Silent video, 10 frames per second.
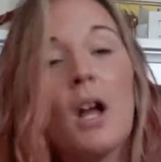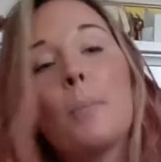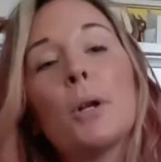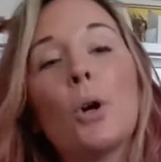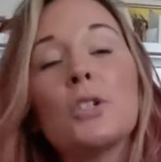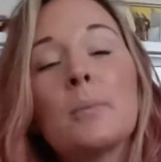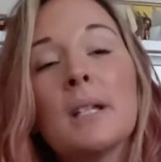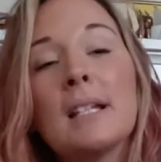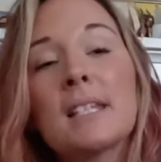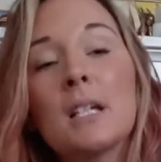But
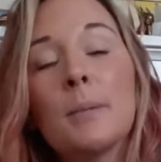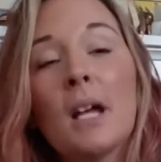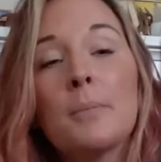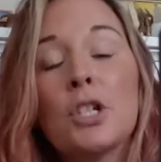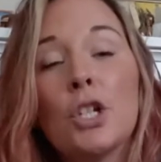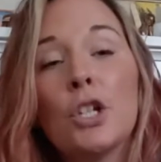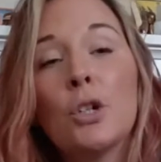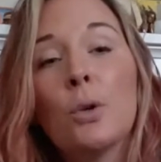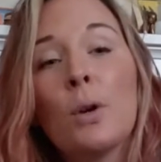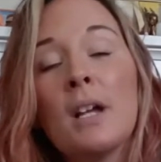ultimately, it's going to be up to
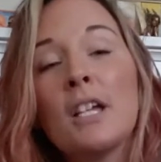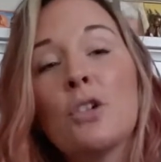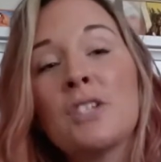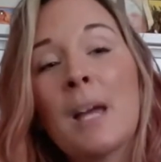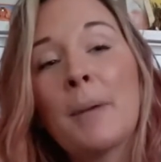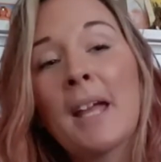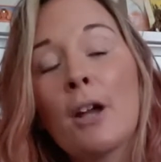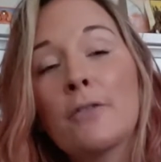you. Stepping out